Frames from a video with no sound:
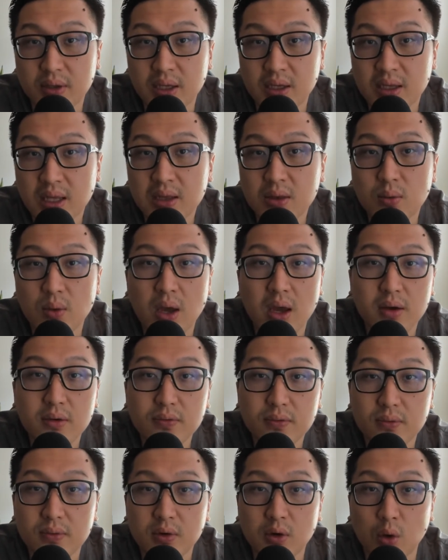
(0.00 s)
They tend to
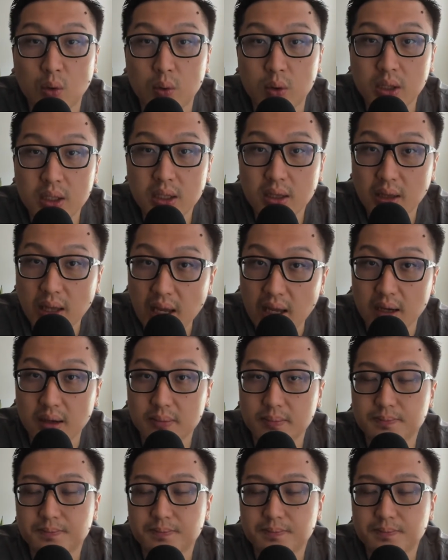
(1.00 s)
have lower debt.